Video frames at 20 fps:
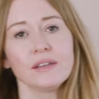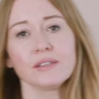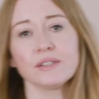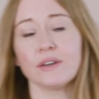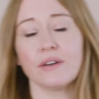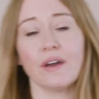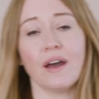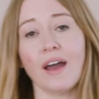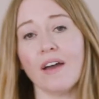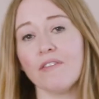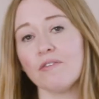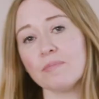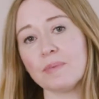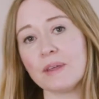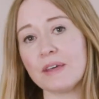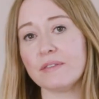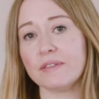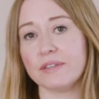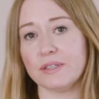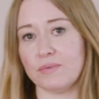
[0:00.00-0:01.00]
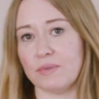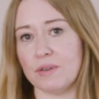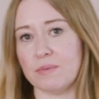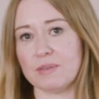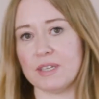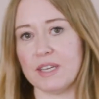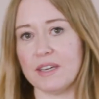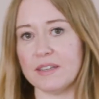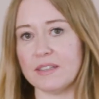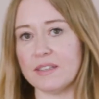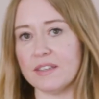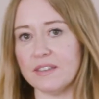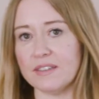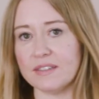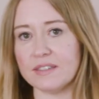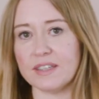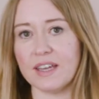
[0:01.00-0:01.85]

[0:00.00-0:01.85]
So I haven't peeled the sweet potatoes.